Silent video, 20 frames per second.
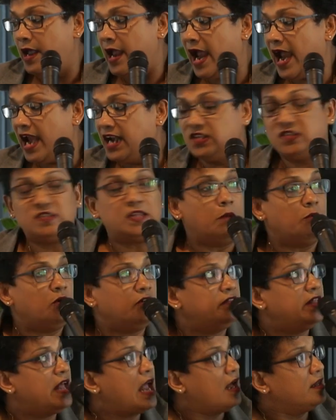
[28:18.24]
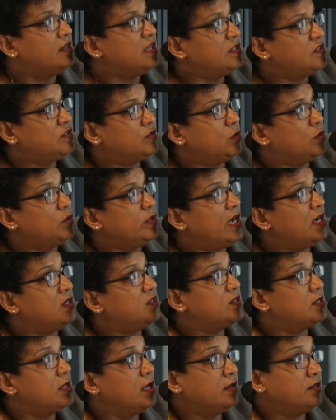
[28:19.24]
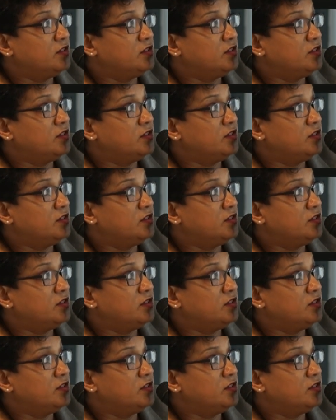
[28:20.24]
And some of the other students,